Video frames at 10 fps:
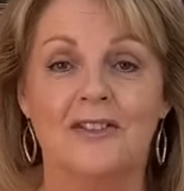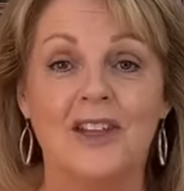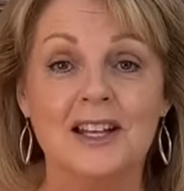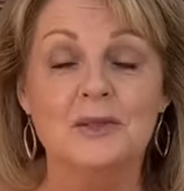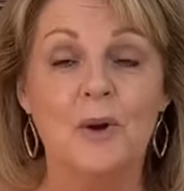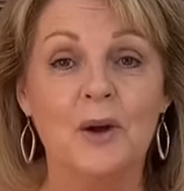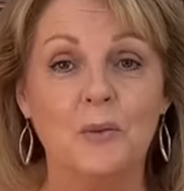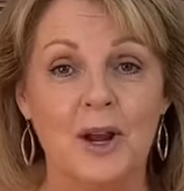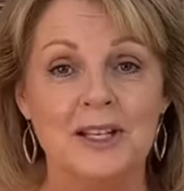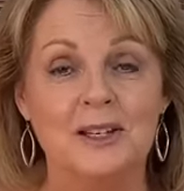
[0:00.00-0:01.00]
and that's why
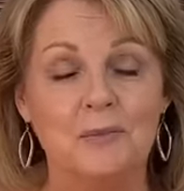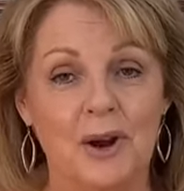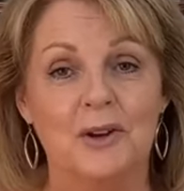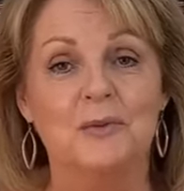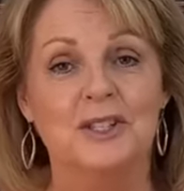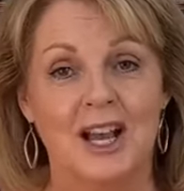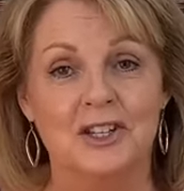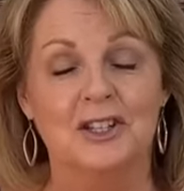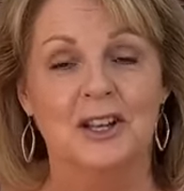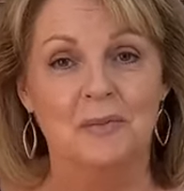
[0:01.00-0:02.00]
Wendy Berry was
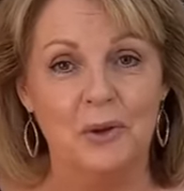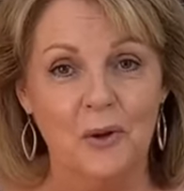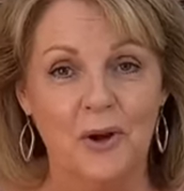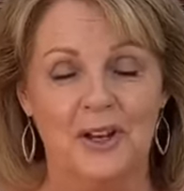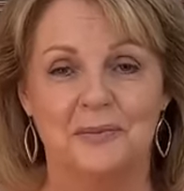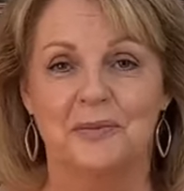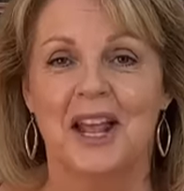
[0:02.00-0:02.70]
actually employed.